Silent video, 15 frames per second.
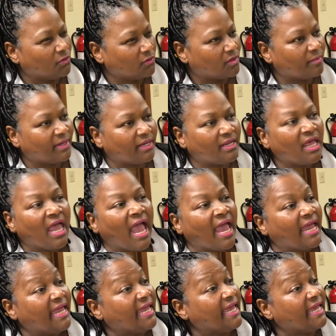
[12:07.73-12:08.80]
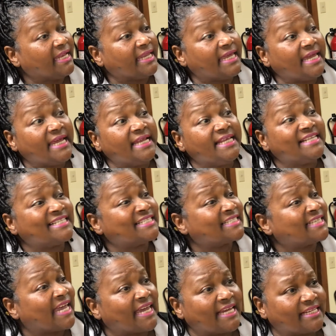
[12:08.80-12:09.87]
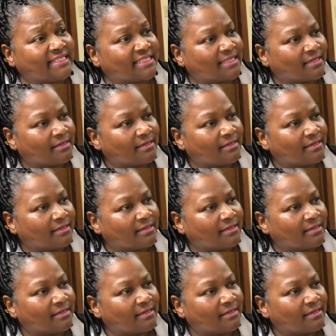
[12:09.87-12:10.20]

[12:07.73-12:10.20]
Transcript: You know what I mean? In any state.